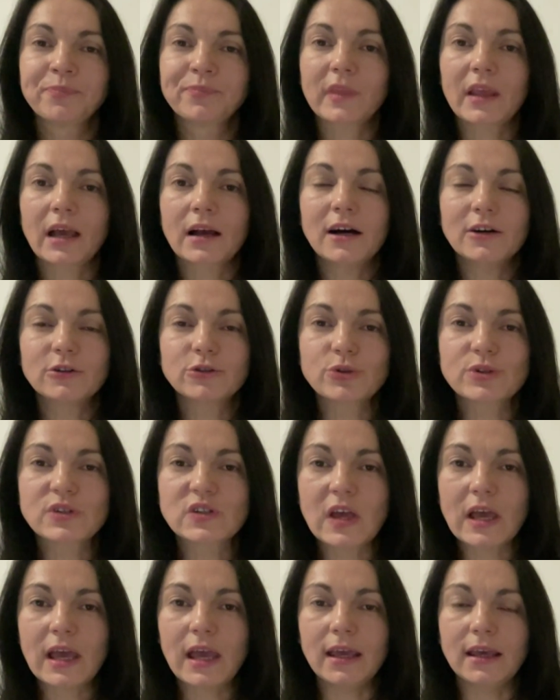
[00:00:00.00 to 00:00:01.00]
how to
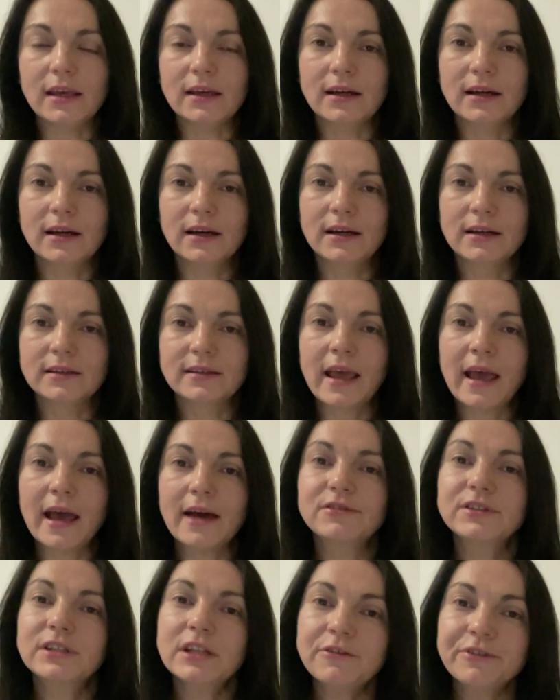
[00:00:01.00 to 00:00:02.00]
say, they
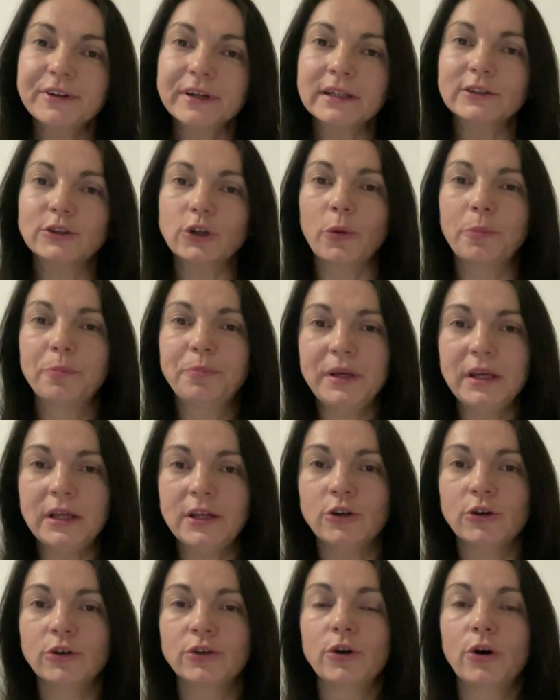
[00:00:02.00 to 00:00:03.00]
have different
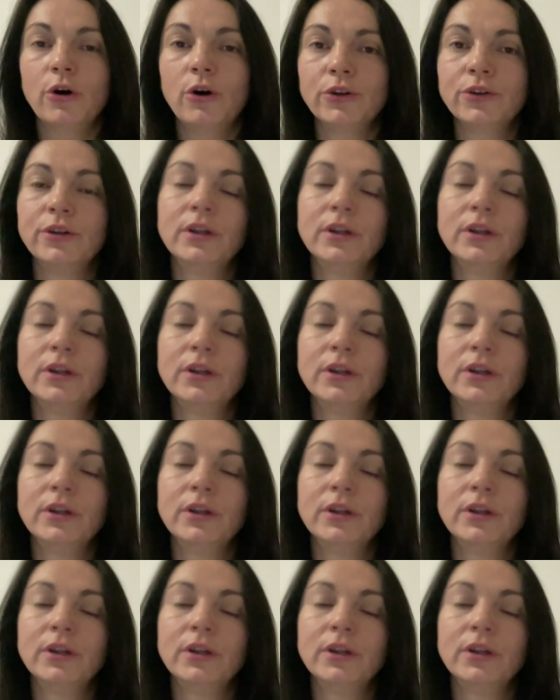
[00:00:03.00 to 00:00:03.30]
opinion on